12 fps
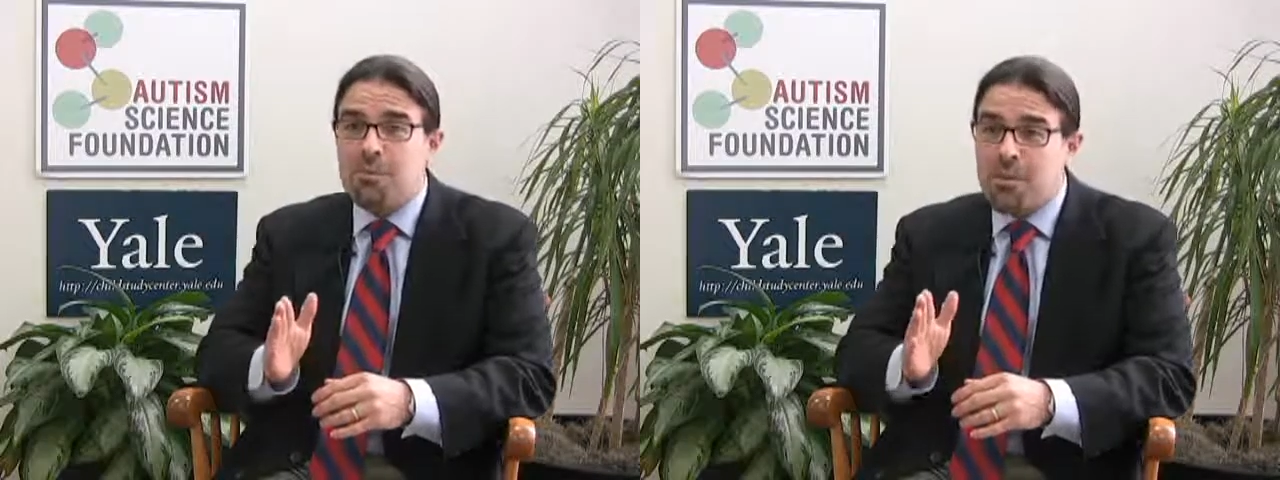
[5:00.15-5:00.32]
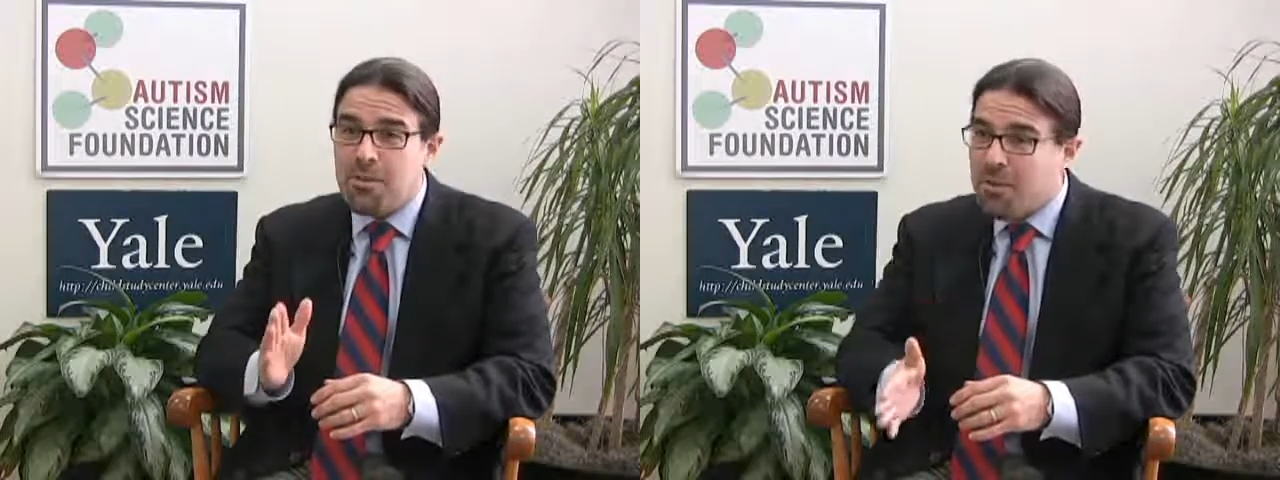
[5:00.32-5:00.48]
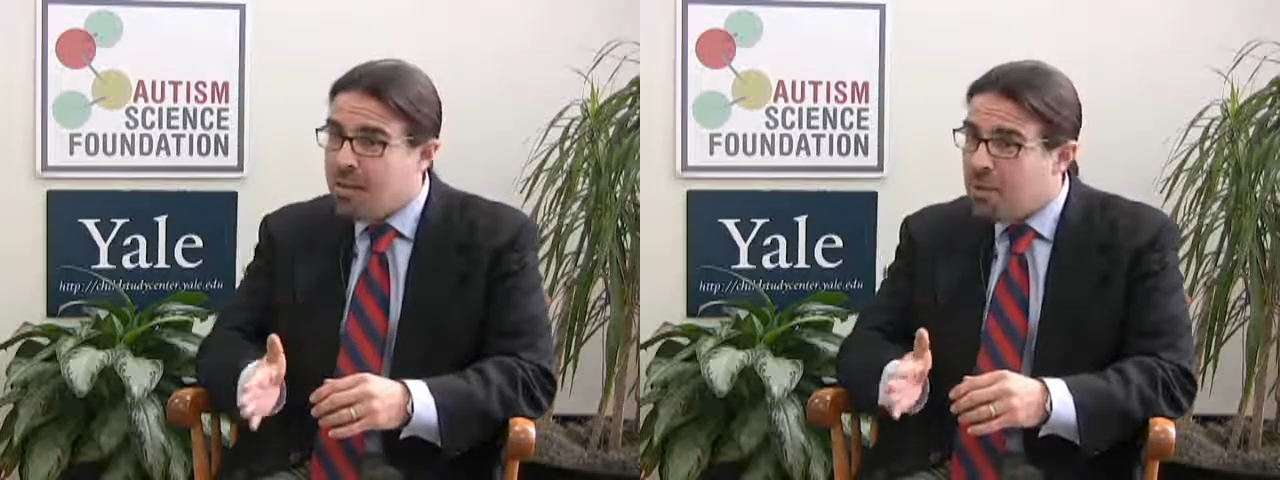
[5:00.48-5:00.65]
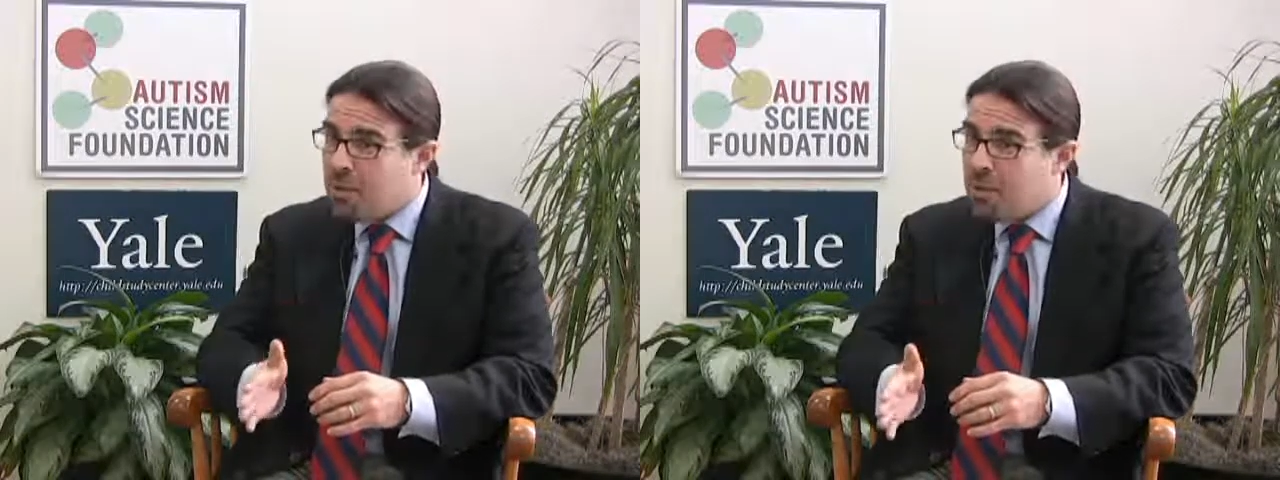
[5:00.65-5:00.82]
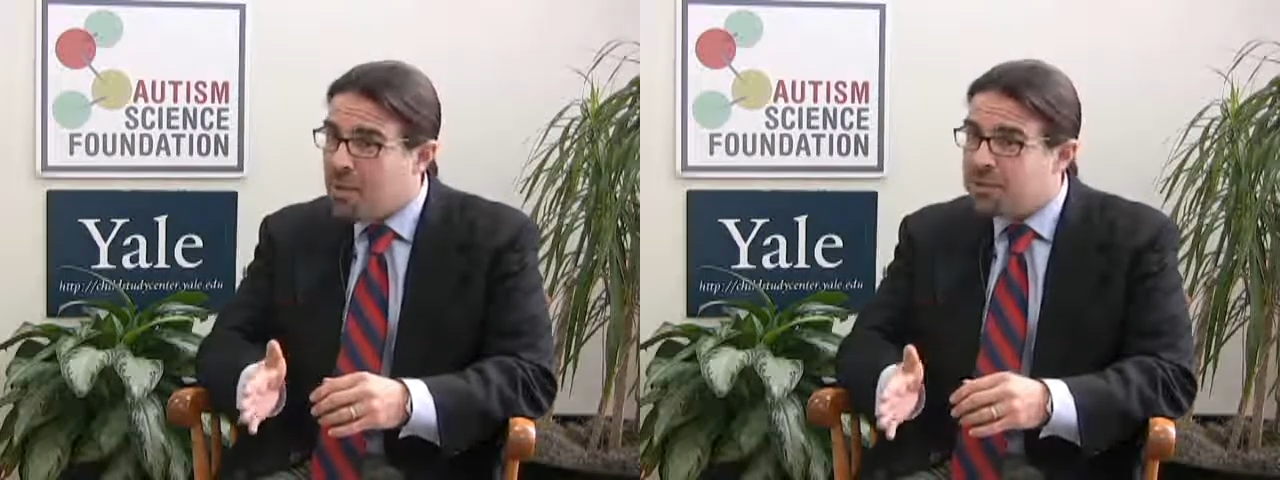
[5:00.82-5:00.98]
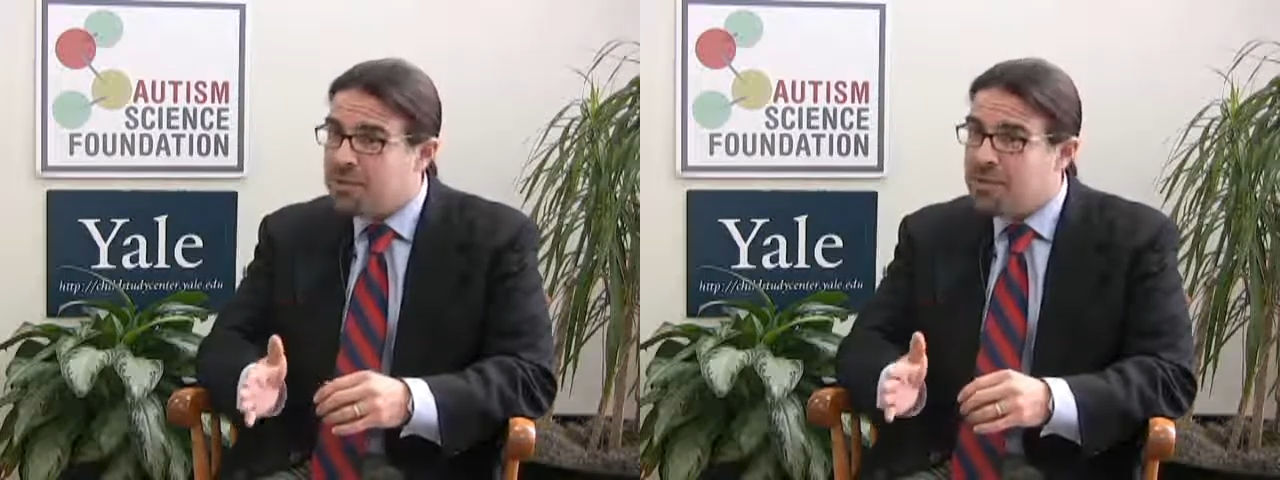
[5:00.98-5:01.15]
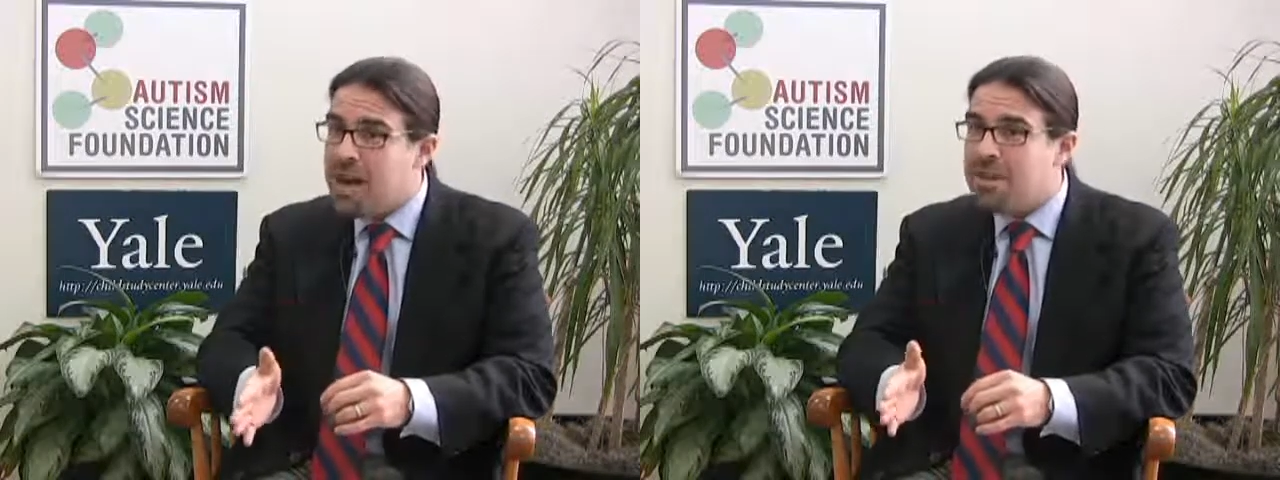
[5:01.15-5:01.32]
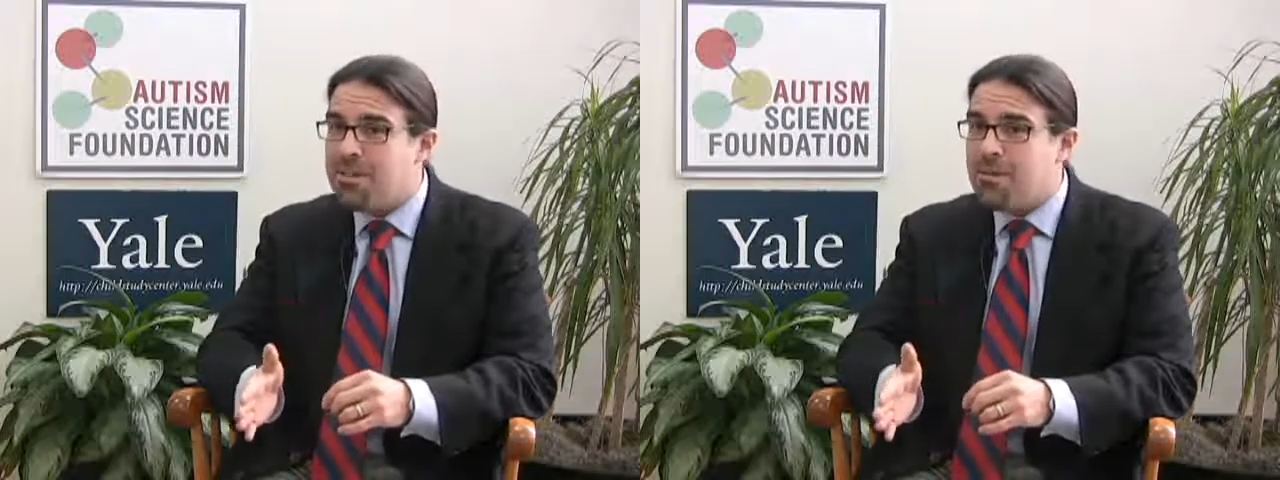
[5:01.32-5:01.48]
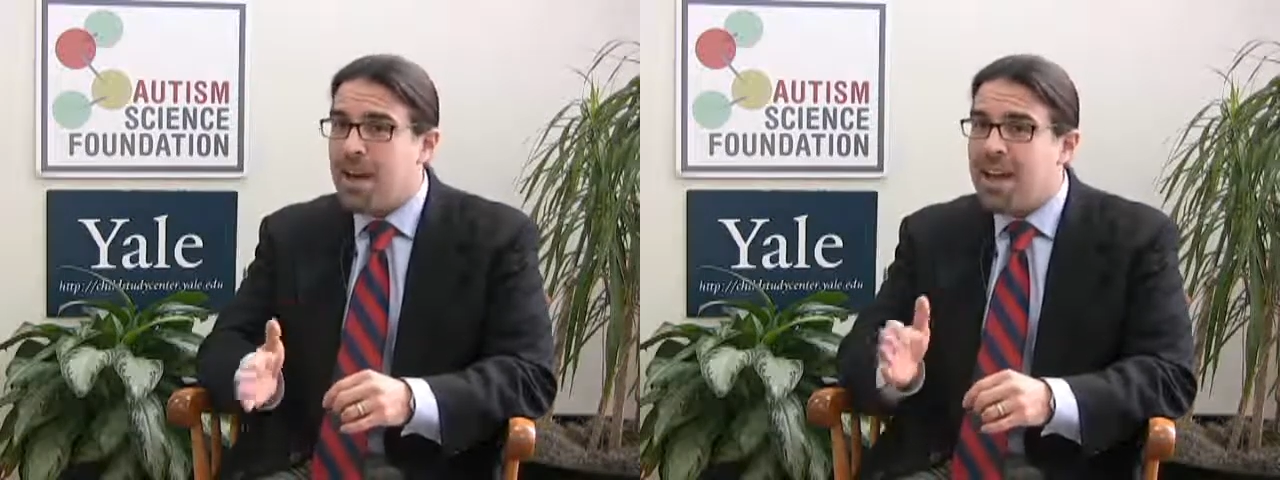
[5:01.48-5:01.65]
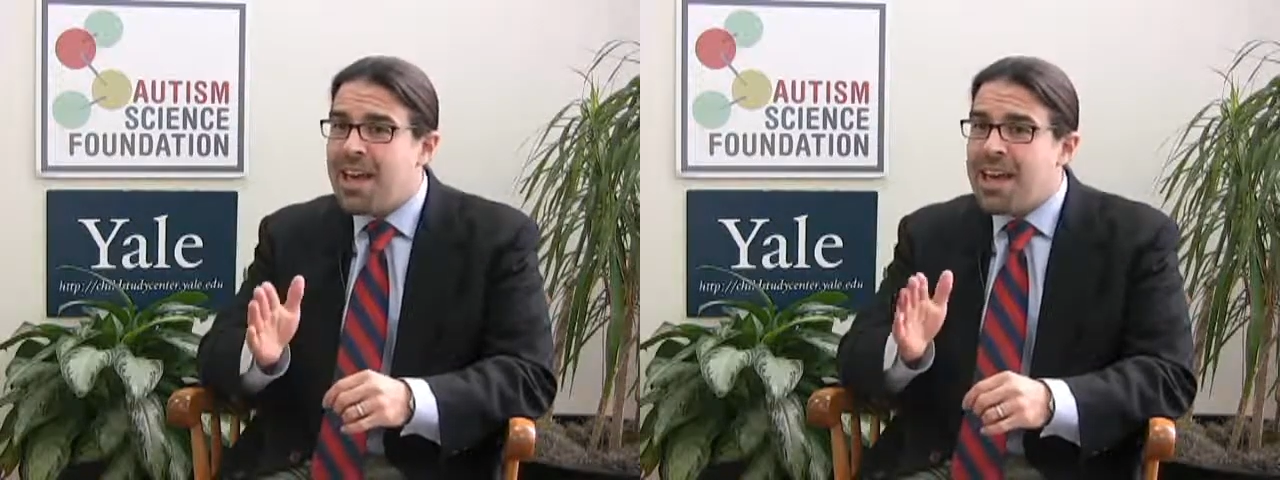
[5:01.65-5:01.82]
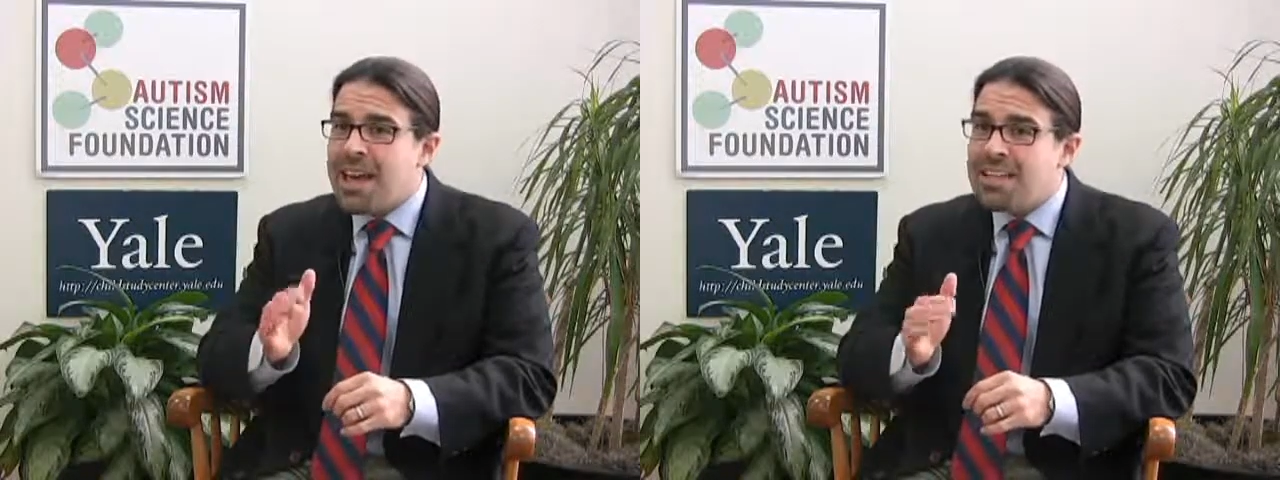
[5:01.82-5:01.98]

for the very question you asked about,